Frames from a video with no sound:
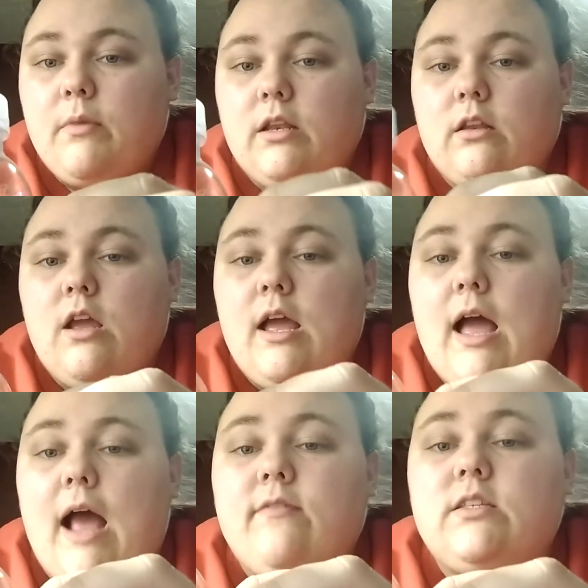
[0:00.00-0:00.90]
And
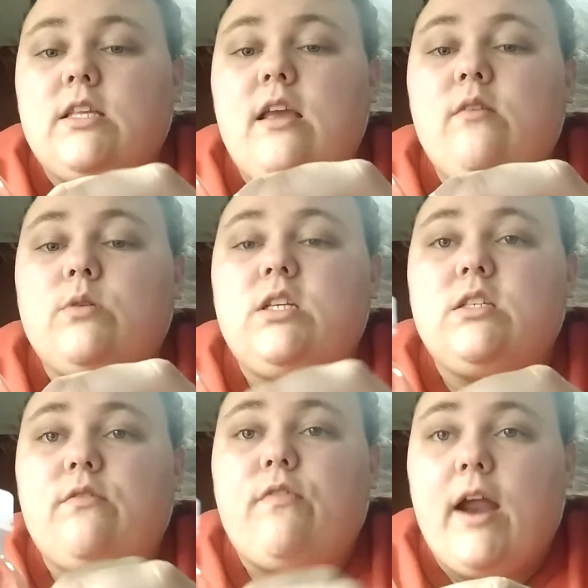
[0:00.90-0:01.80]
obviously he was
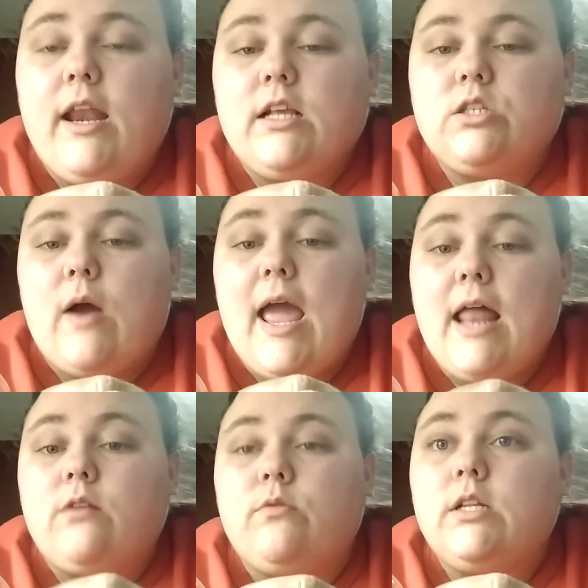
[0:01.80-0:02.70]
schizophrenic, so I
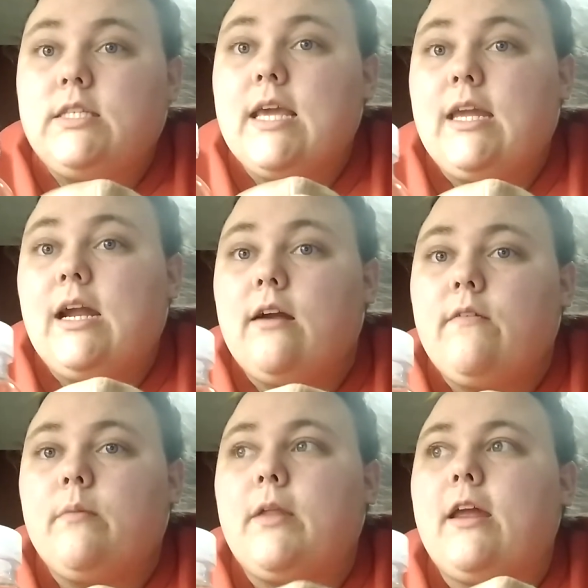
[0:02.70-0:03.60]
had to really take care of
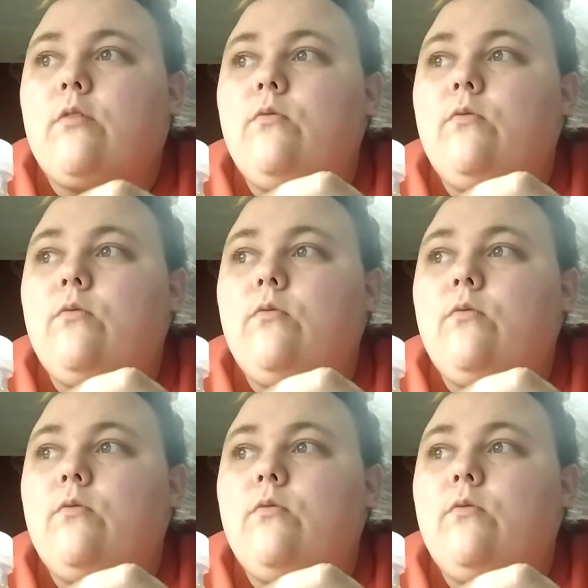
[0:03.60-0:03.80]
him, like,